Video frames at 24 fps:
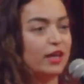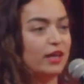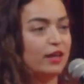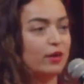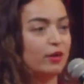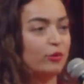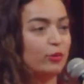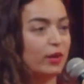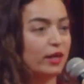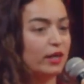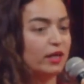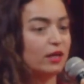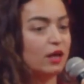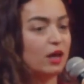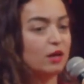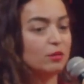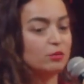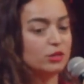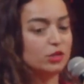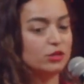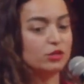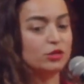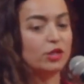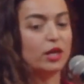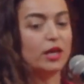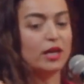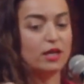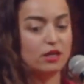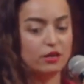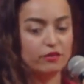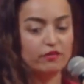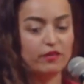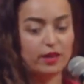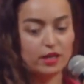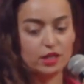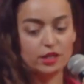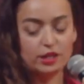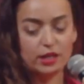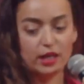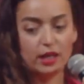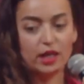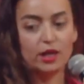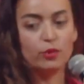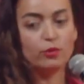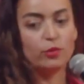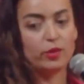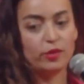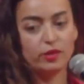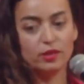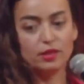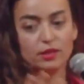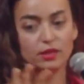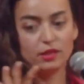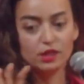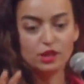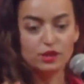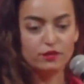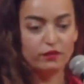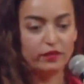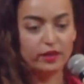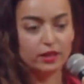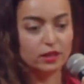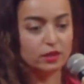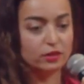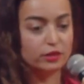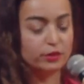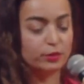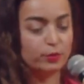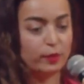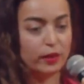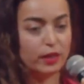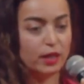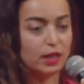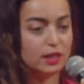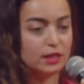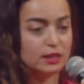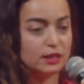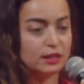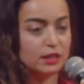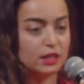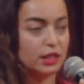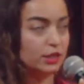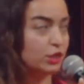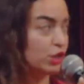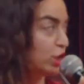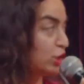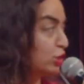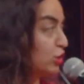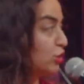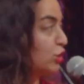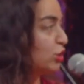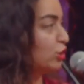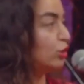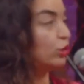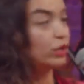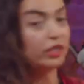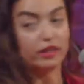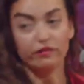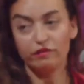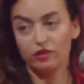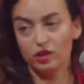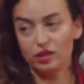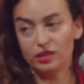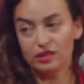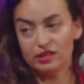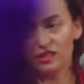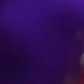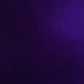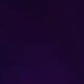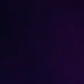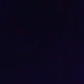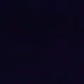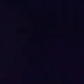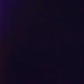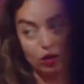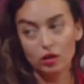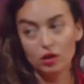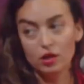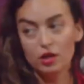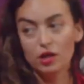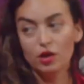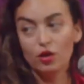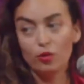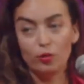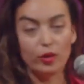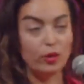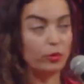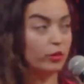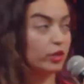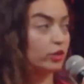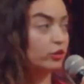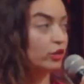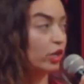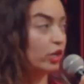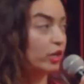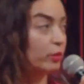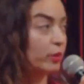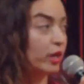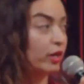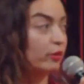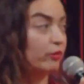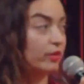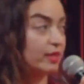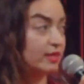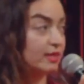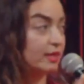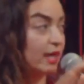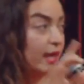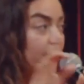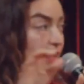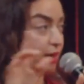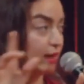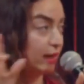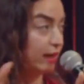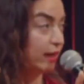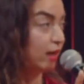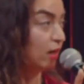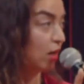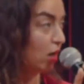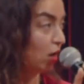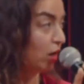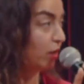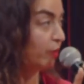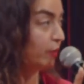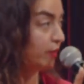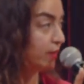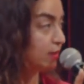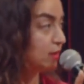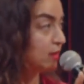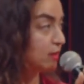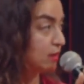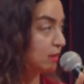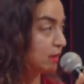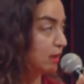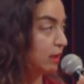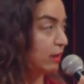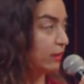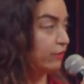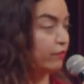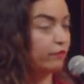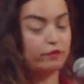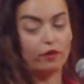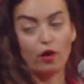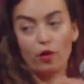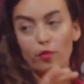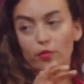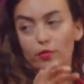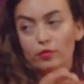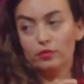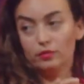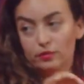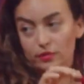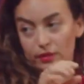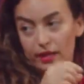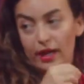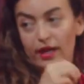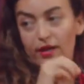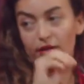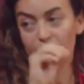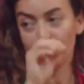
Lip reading: when it comes to innovation within this field. Because just to give you an example, when we're talking about recycling garments from like